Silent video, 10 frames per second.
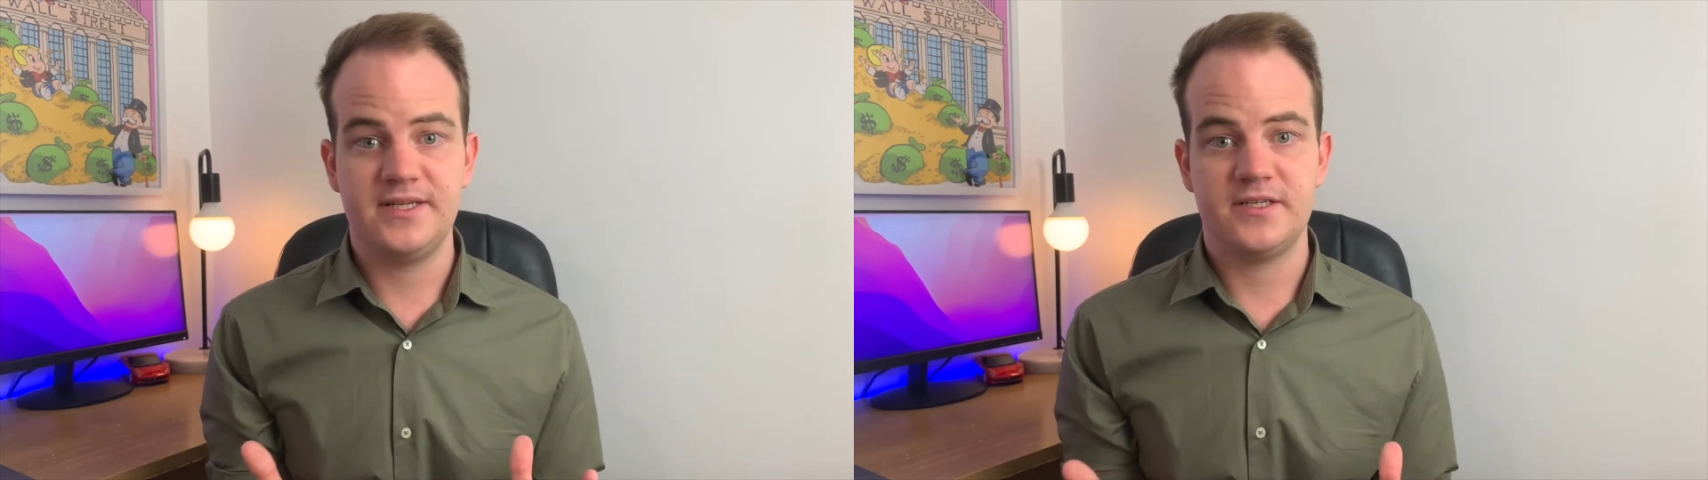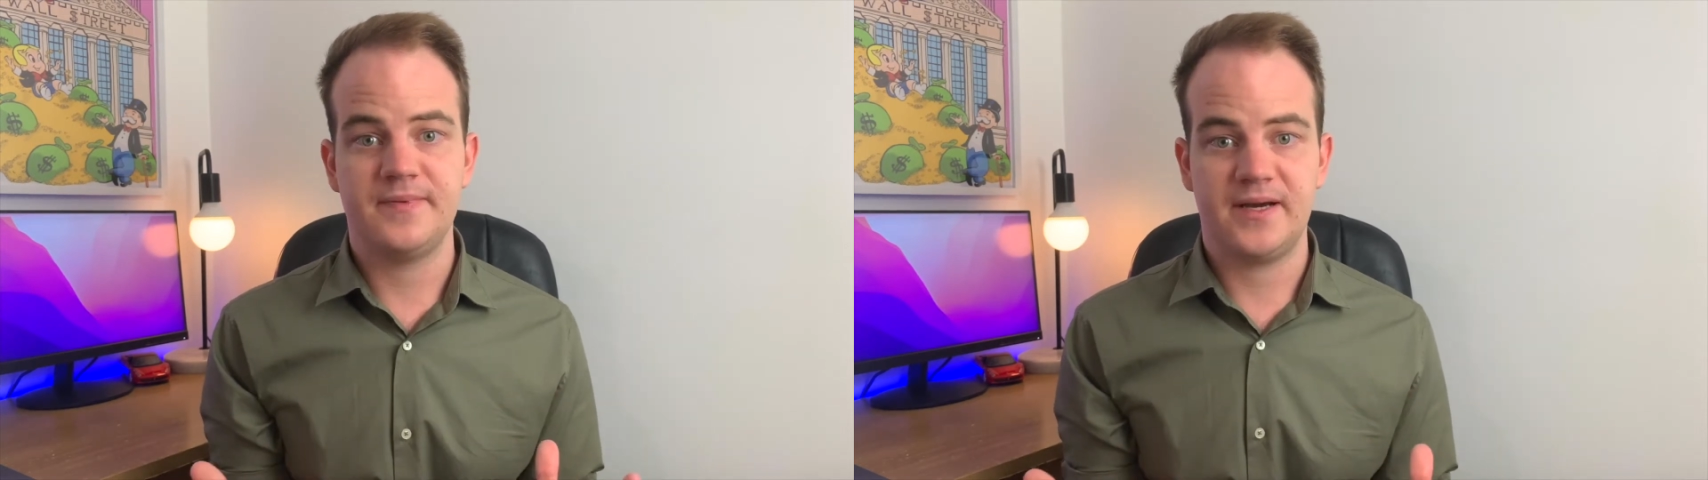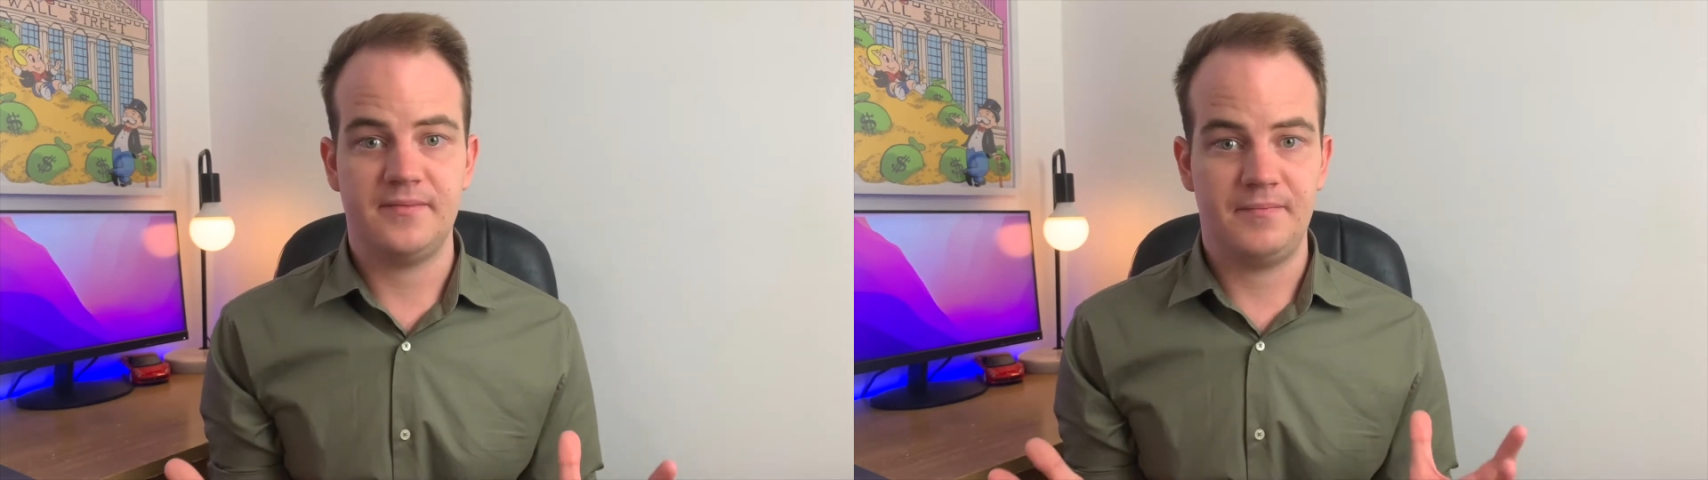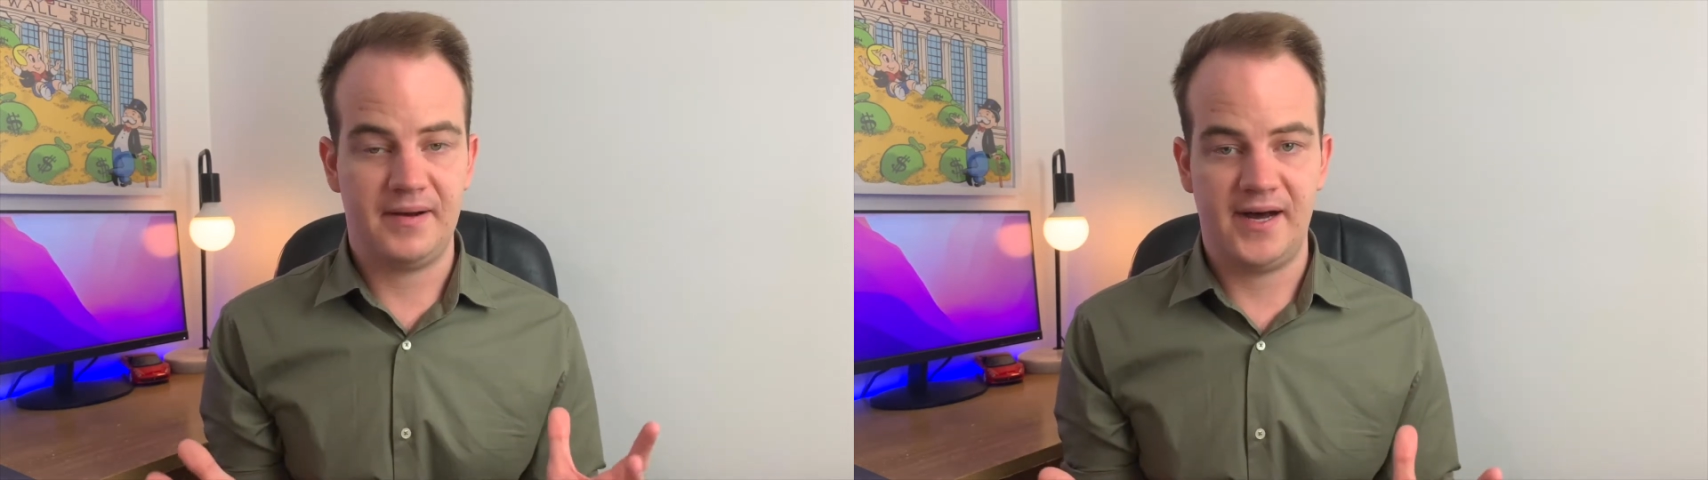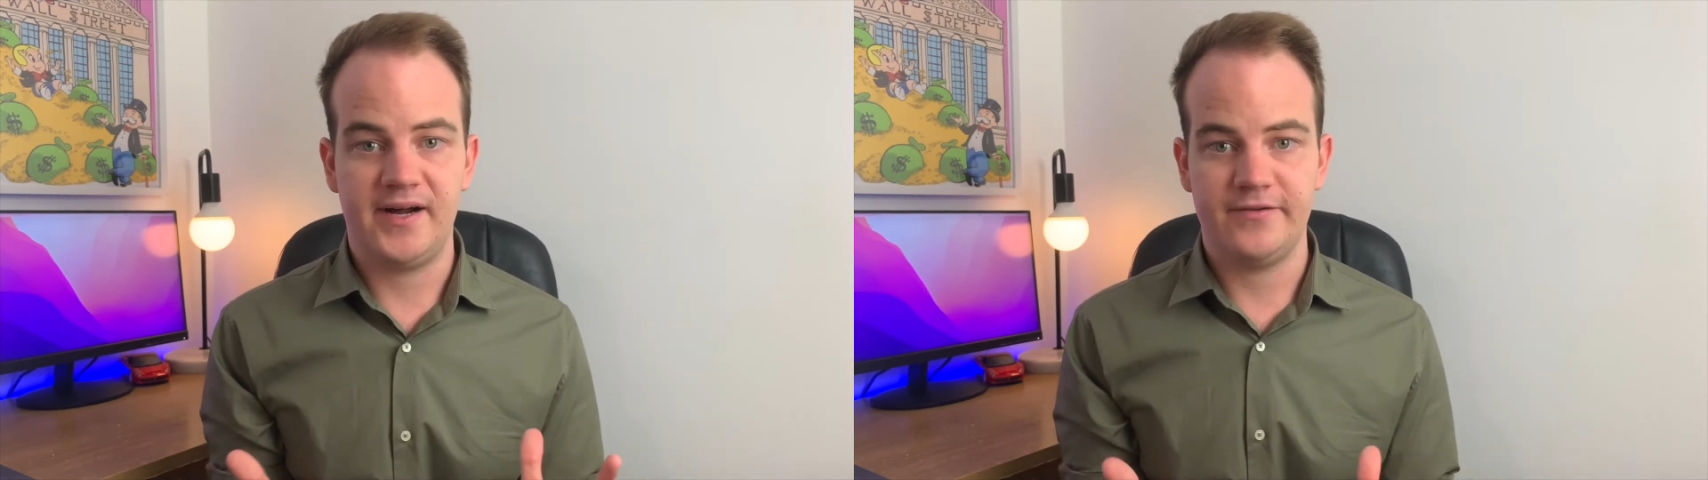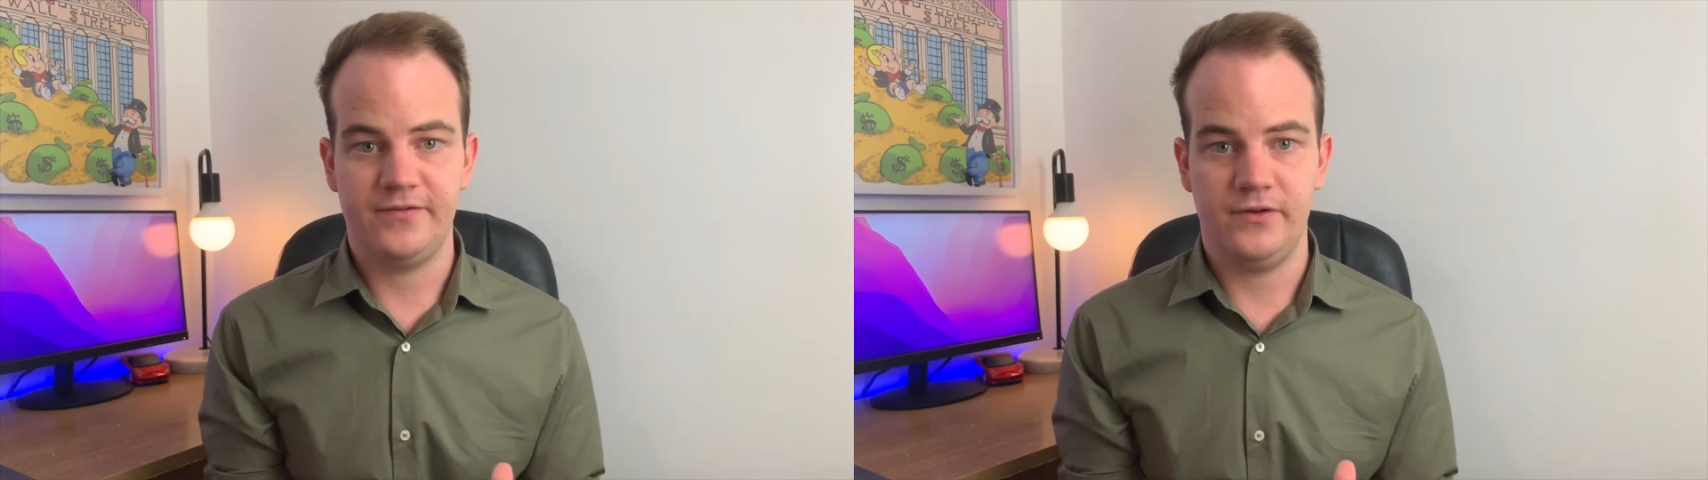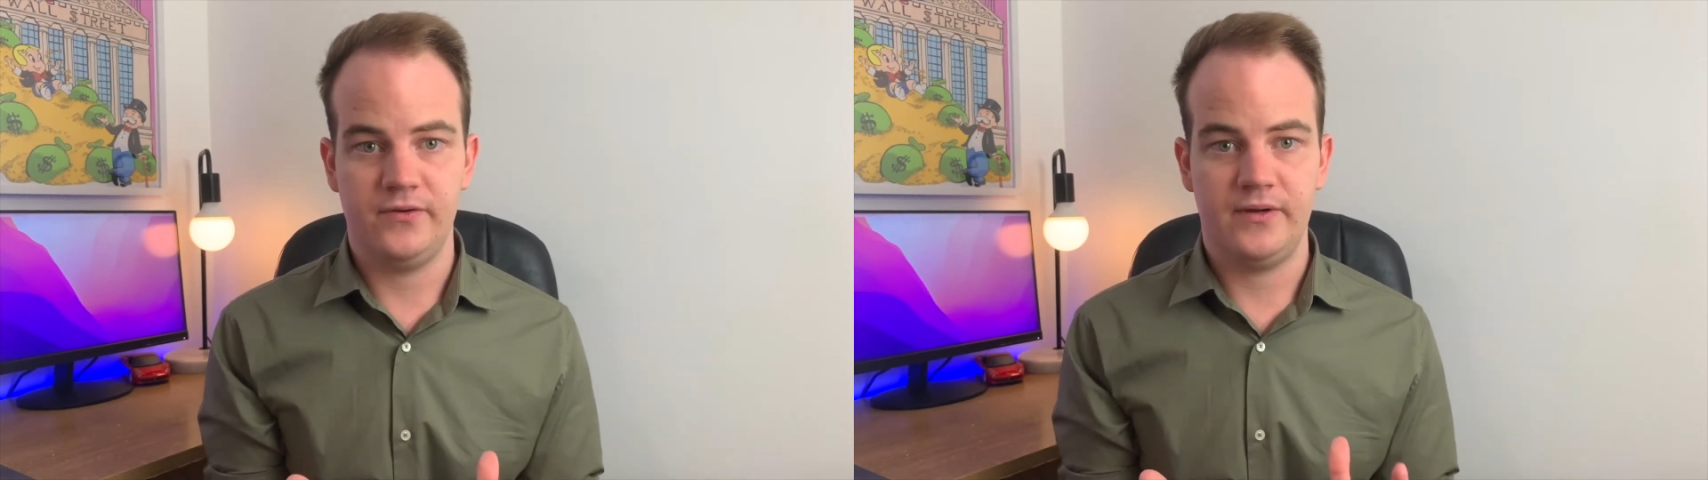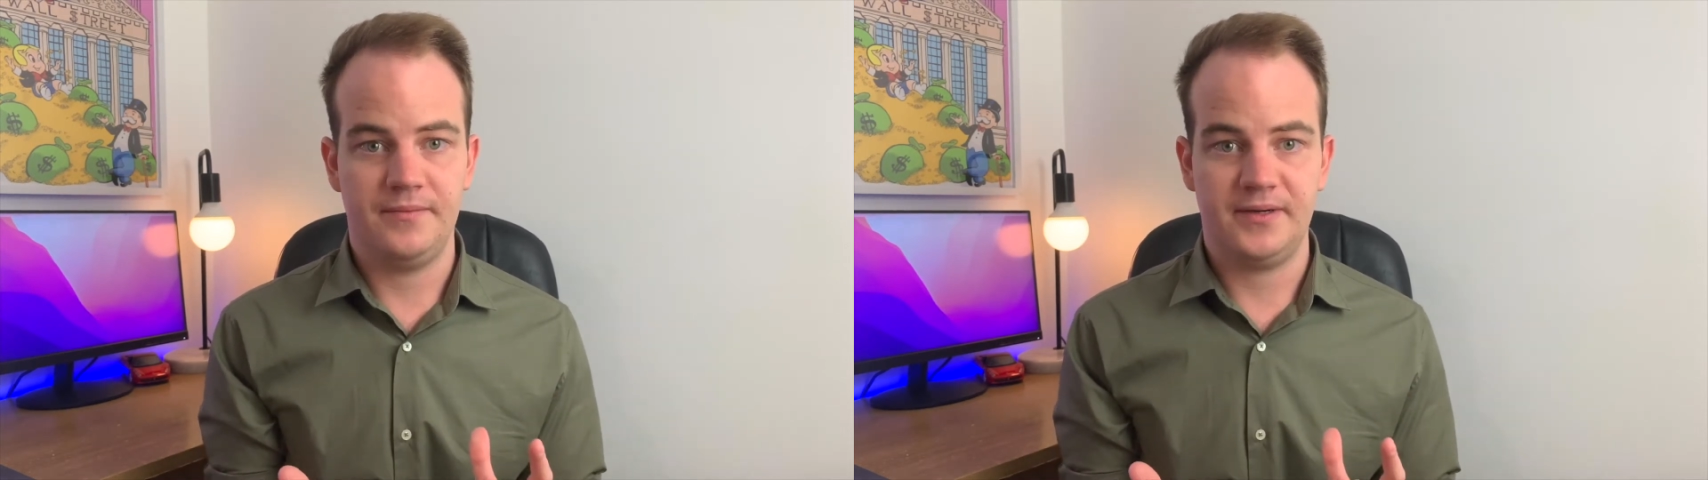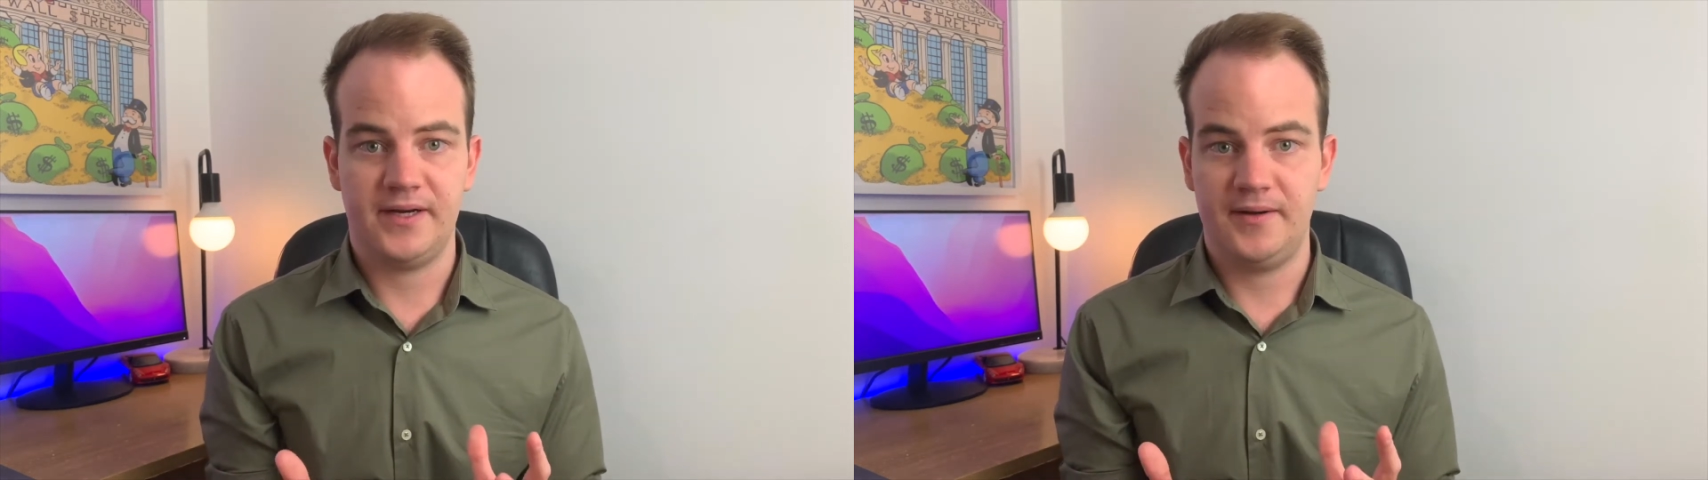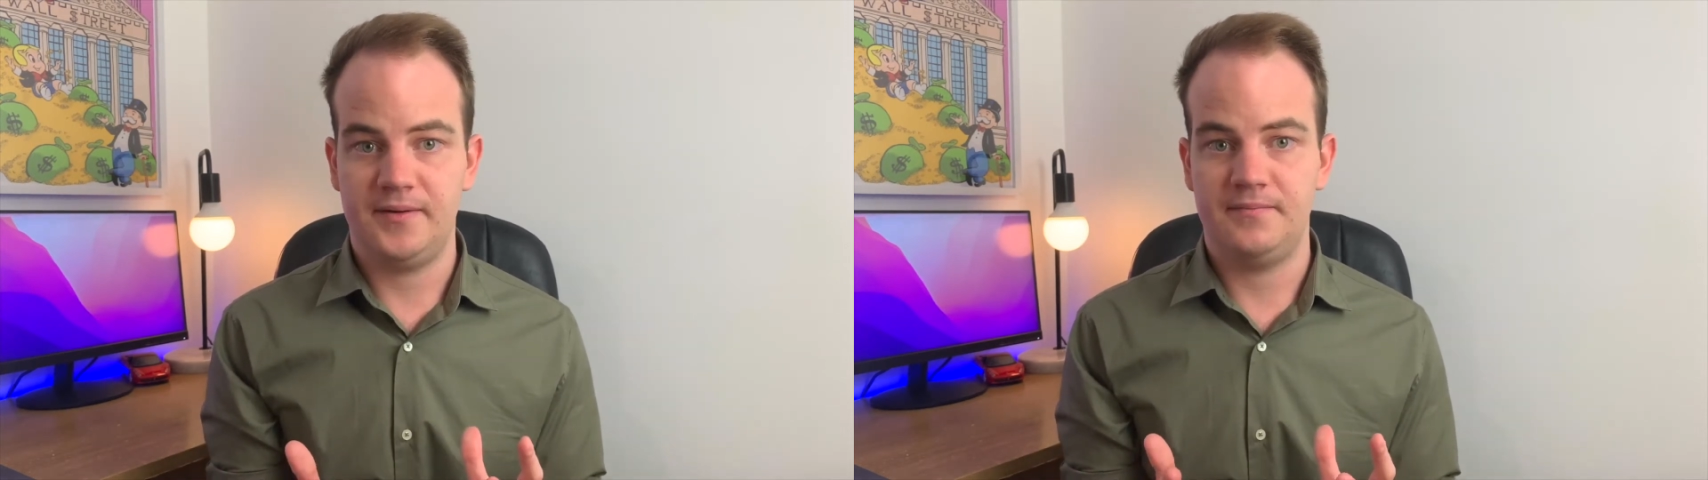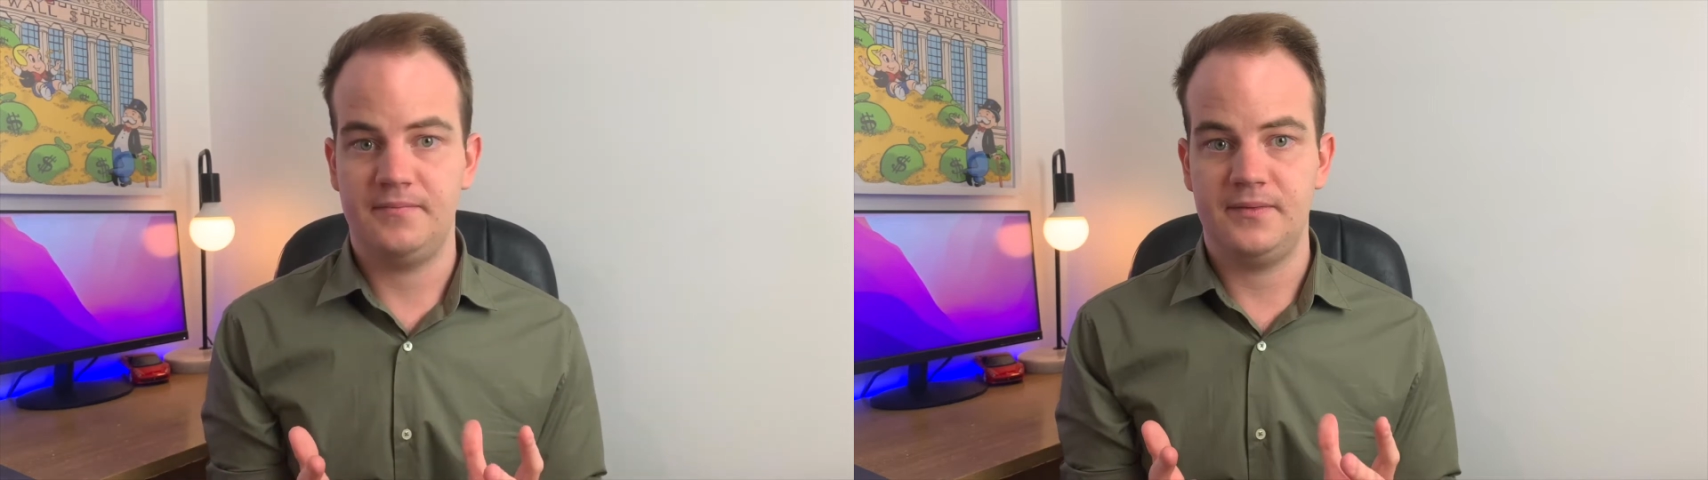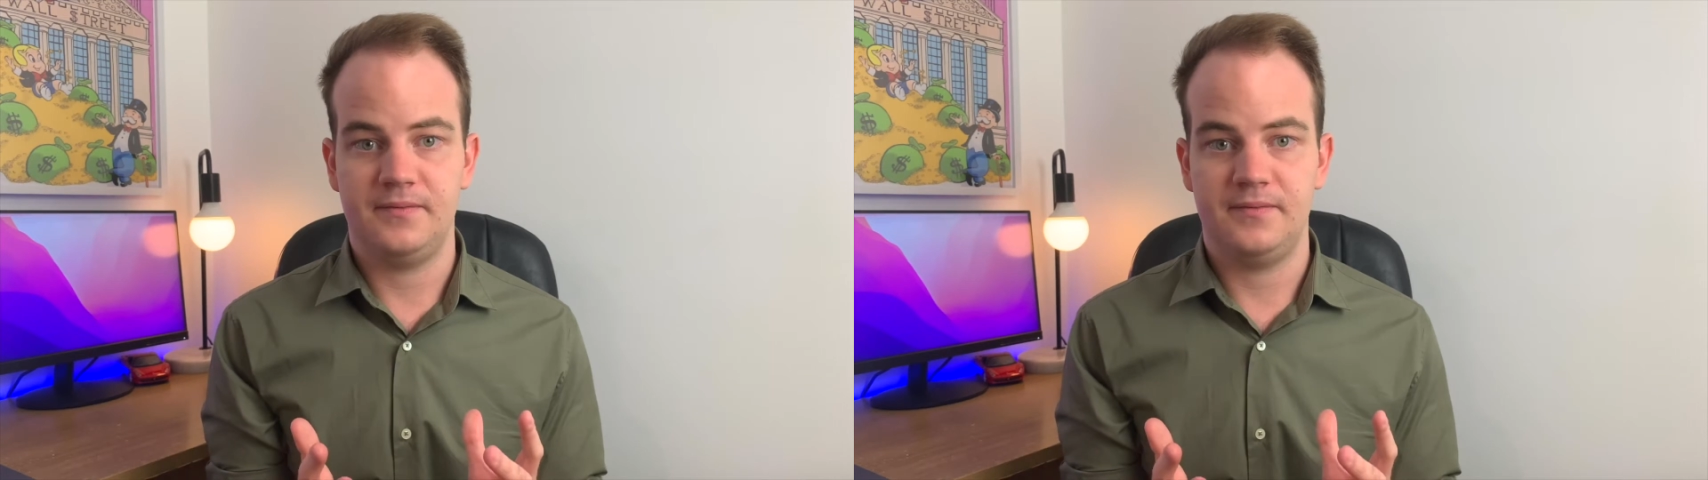to become a part of you and become